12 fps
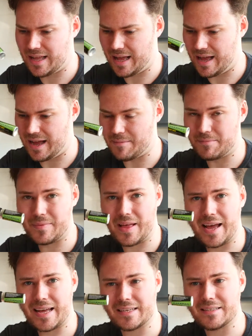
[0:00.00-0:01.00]

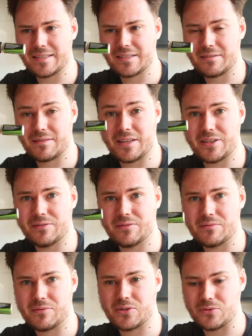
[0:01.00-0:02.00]
and they
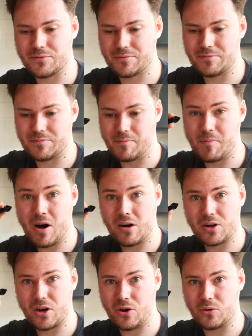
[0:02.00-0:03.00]
can sort of
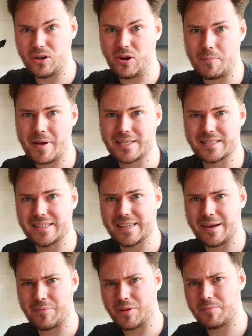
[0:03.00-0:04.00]
mark a hole a lot better than you
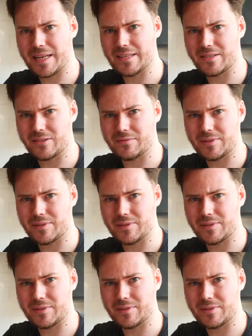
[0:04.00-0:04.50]
can with a pencil.